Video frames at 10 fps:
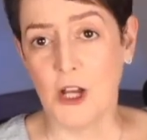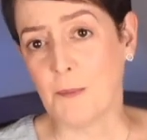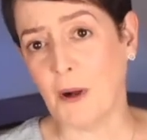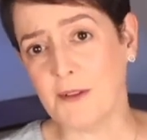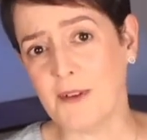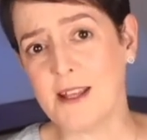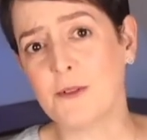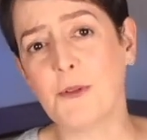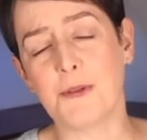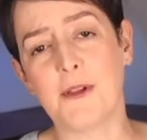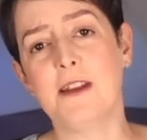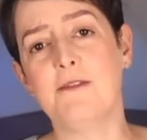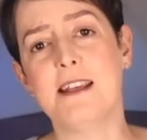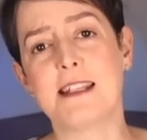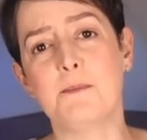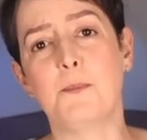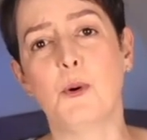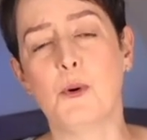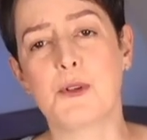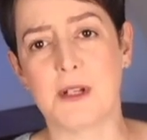Polyvagal theory is
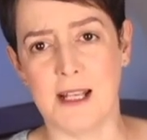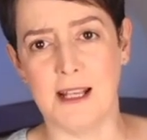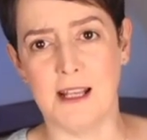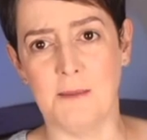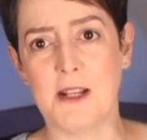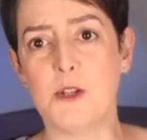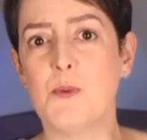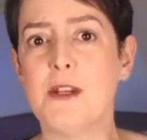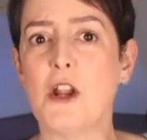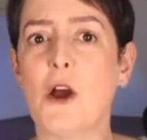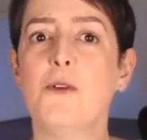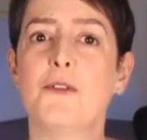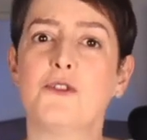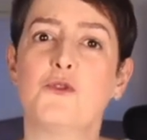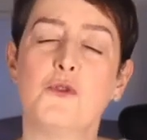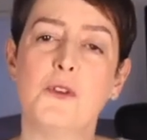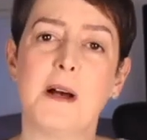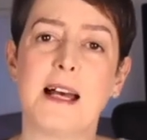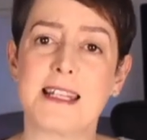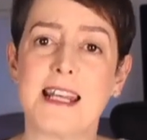important here because we know that trauma has